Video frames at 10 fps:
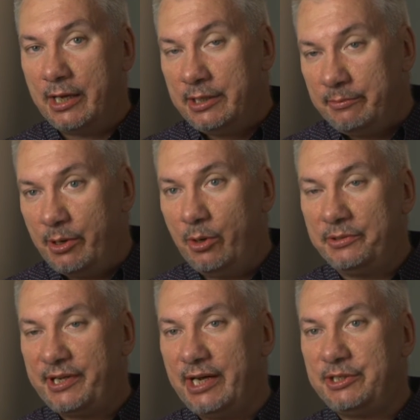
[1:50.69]
In
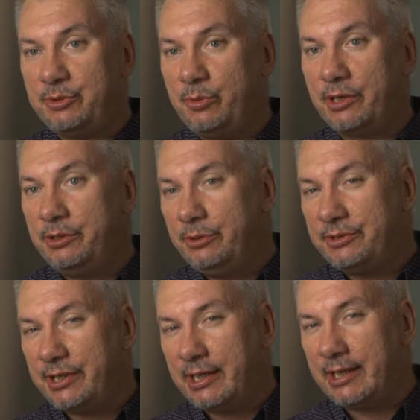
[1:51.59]
both sites, we are
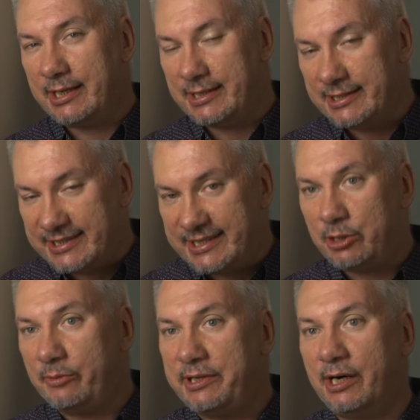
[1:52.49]
using
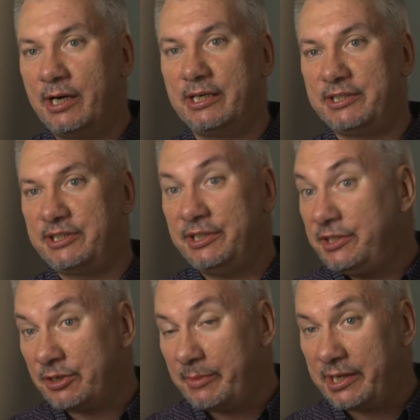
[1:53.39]
state-of-the-art
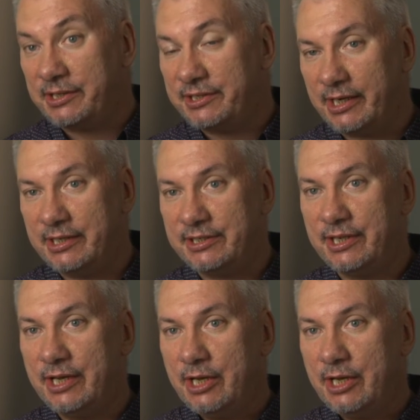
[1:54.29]
decision-making science